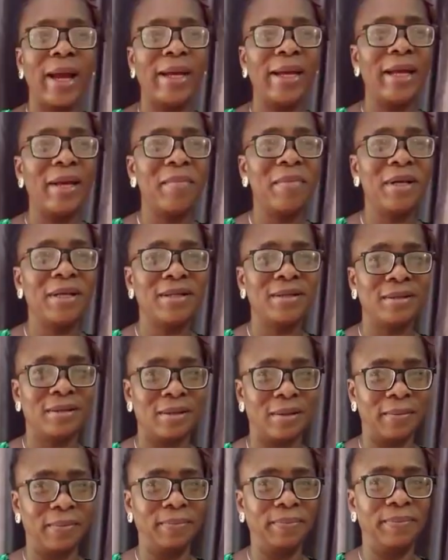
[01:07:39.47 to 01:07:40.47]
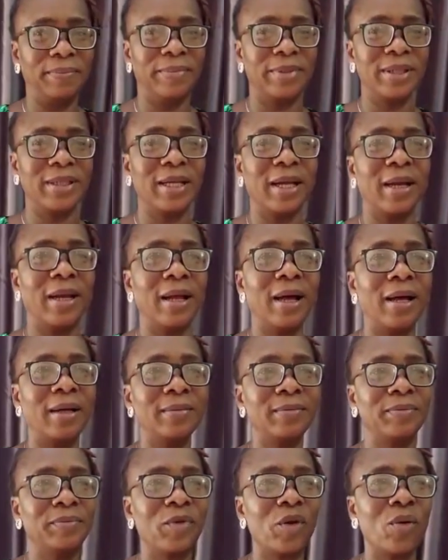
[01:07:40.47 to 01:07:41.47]
My name is
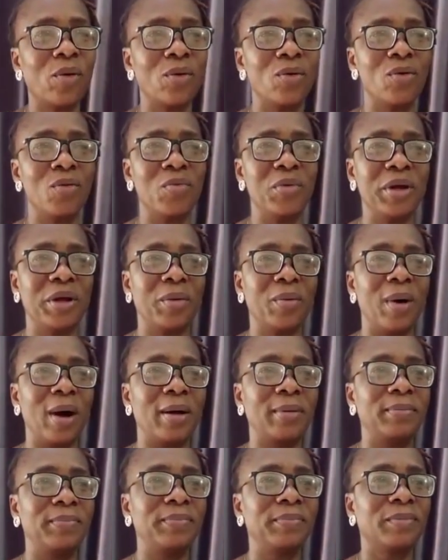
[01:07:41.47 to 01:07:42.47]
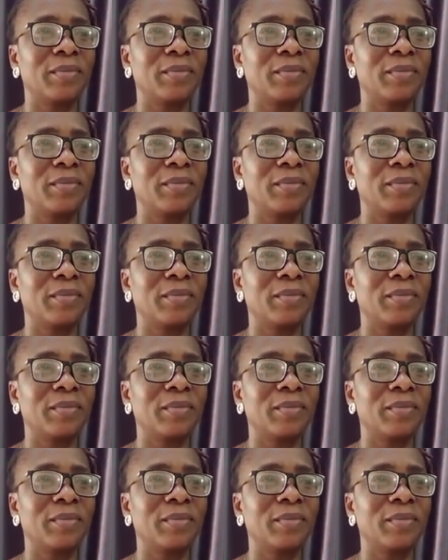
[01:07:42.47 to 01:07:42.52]
Stella Ogumuyiwa.